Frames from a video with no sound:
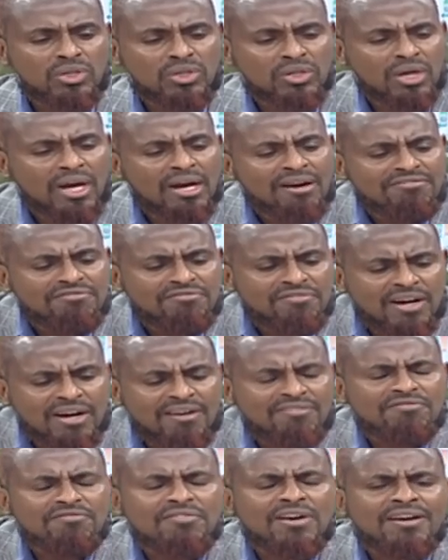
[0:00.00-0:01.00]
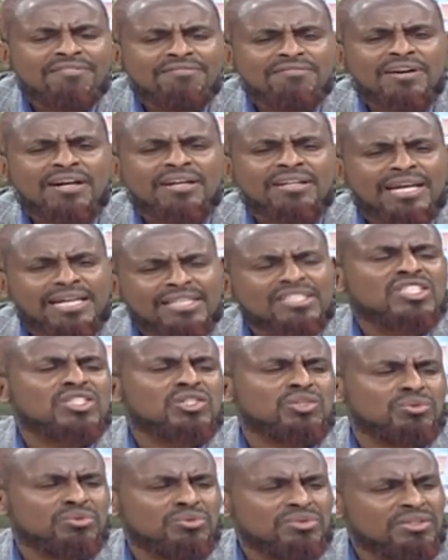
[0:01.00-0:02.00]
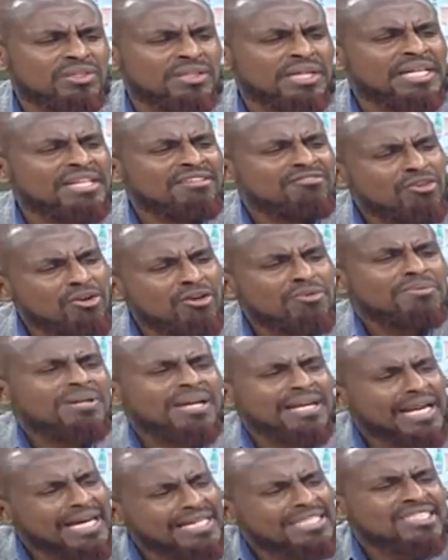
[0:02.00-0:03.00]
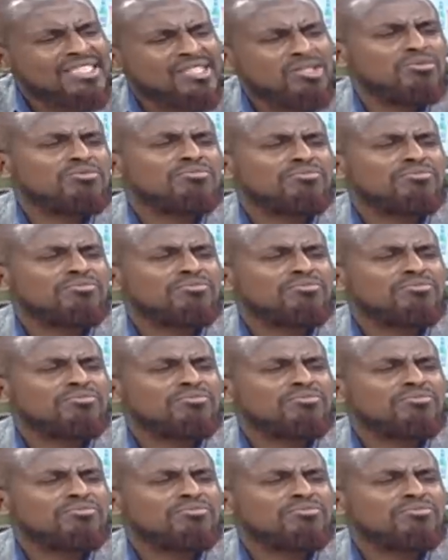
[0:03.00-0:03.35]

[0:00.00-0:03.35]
have an attitude. They developed an attitude.